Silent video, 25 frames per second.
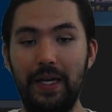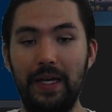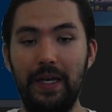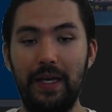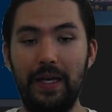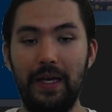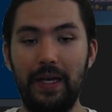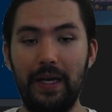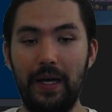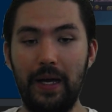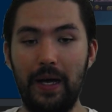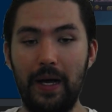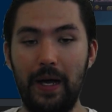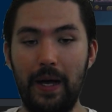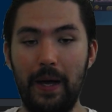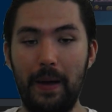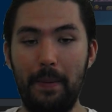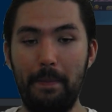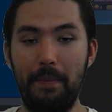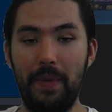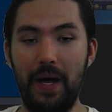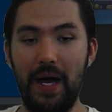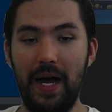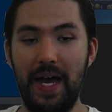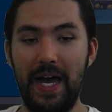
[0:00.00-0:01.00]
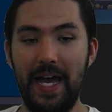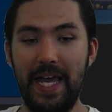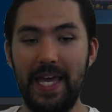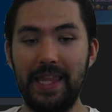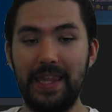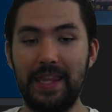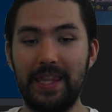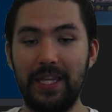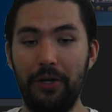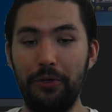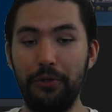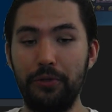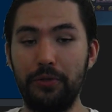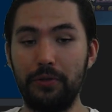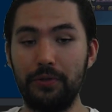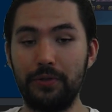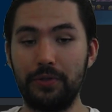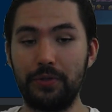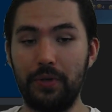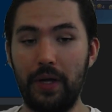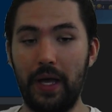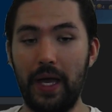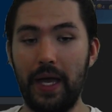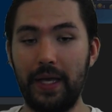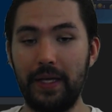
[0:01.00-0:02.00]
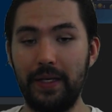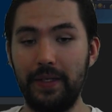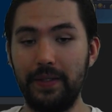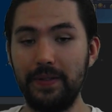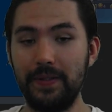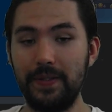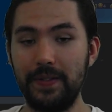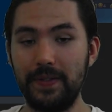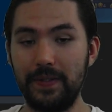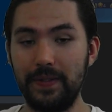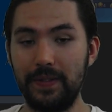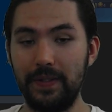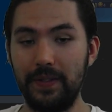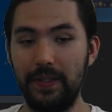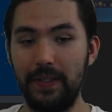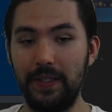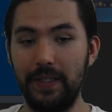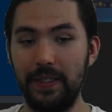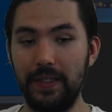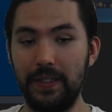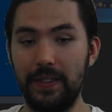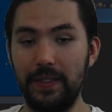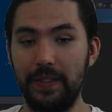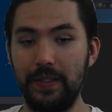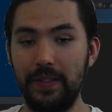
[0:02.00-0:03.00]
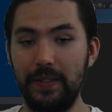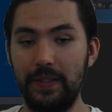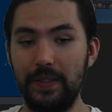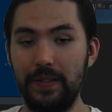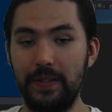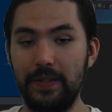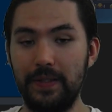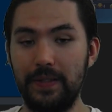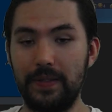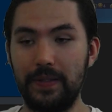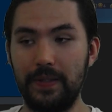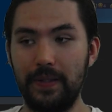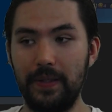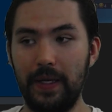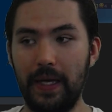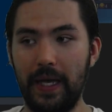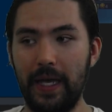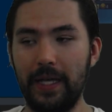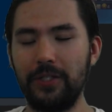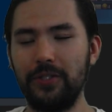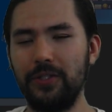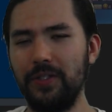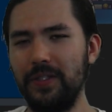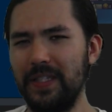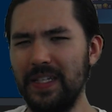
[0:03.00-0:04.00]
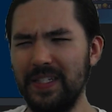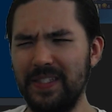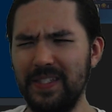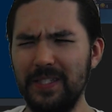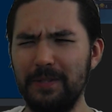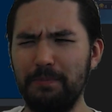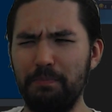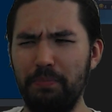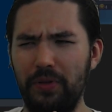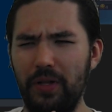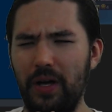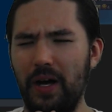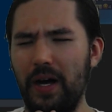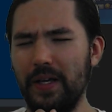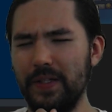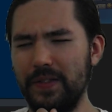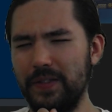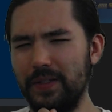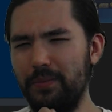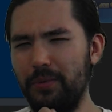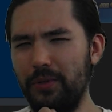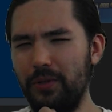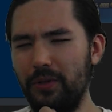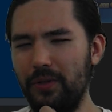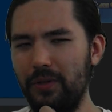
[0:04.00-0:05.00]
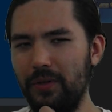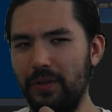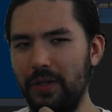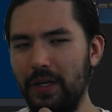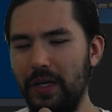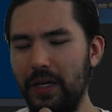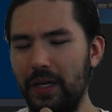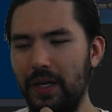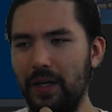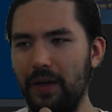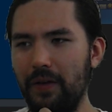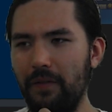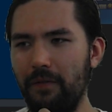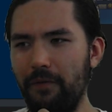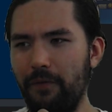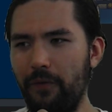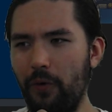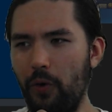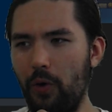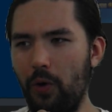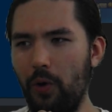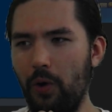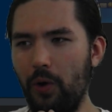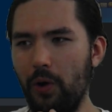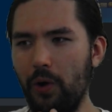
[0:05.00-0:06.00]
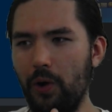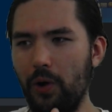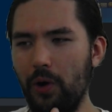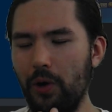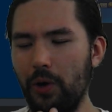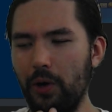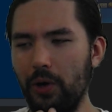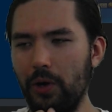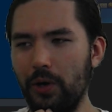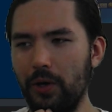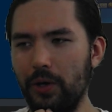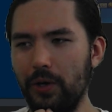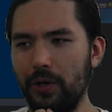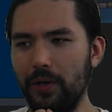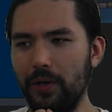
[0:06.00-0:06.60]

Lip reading: My Thunder Dragons is, actually, this is plausible for